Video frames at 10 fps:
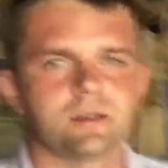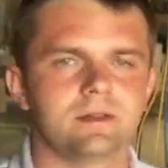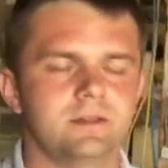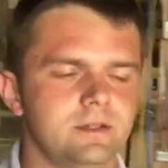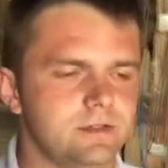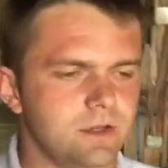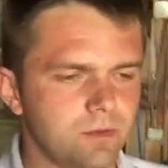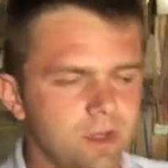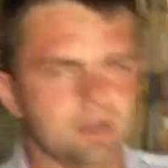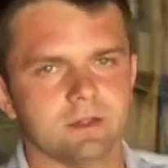and they say,
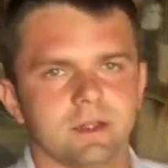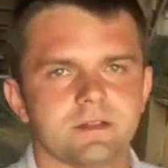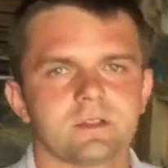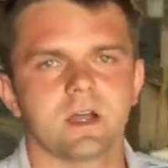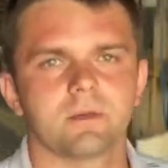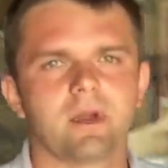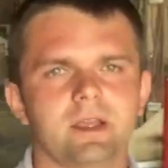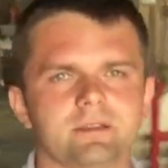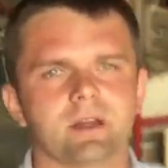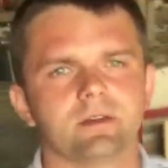well, let's talk
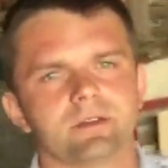price now.